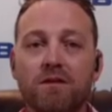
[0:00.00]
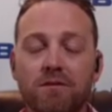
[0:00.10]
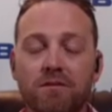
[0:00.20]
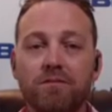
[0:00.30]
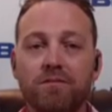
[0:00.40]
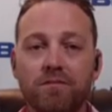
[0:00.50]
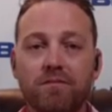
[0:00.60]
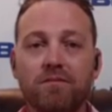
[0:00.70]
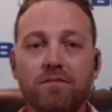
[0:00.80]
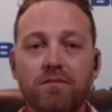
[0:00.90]

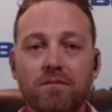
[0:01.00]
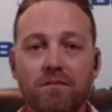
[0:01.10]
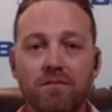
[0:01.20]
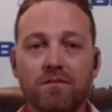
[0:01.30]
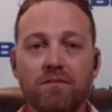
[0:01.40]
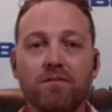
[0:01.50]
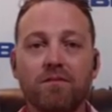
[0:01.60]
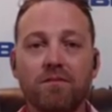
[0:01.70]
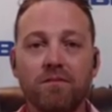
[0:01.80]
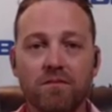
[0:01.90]

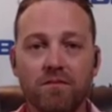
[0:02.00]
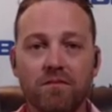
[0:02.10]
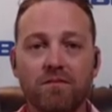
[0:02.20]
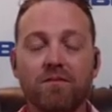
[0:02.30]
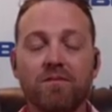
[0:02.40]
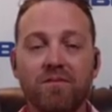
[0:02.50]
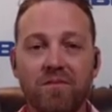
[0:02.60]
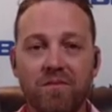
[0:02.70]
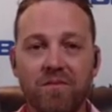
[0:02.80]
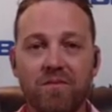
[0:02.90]

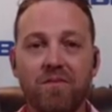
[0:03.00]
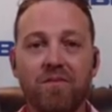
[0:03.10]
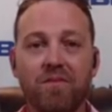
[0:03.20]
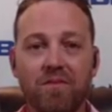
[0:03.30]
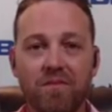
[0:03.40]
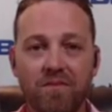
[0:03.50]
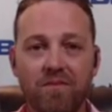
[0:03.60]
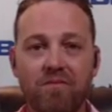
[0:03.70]
[no speech]